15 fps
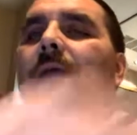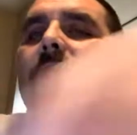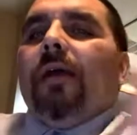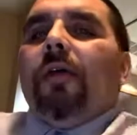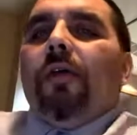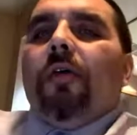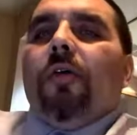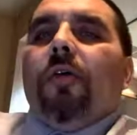
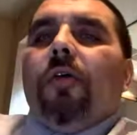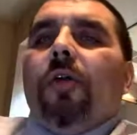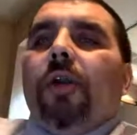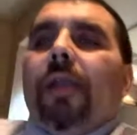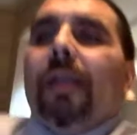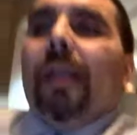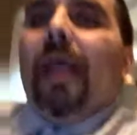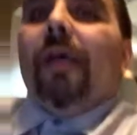or
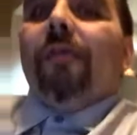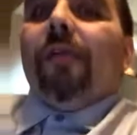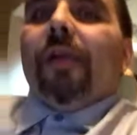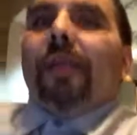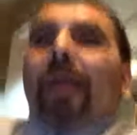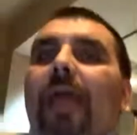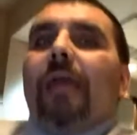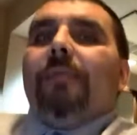it never
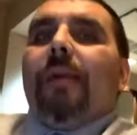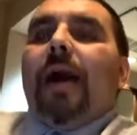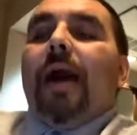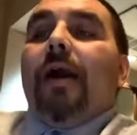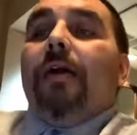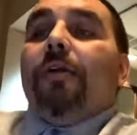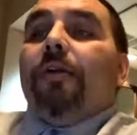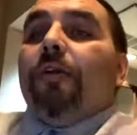came
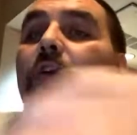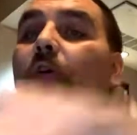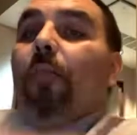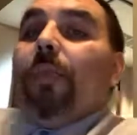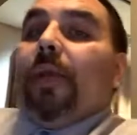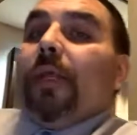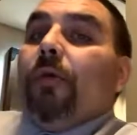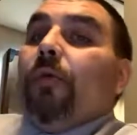out, or
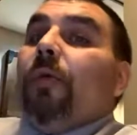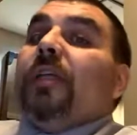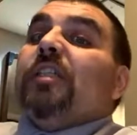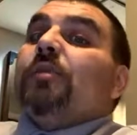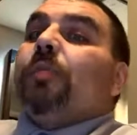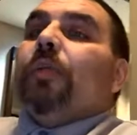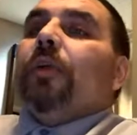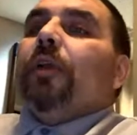nobody
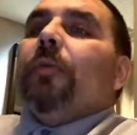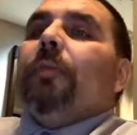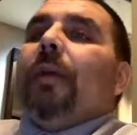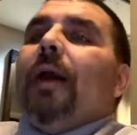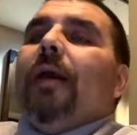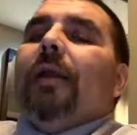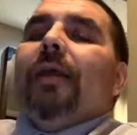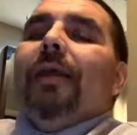whispered
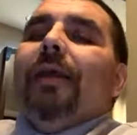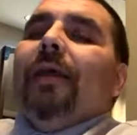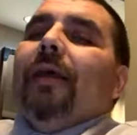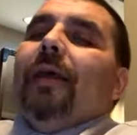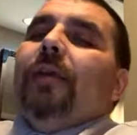about it?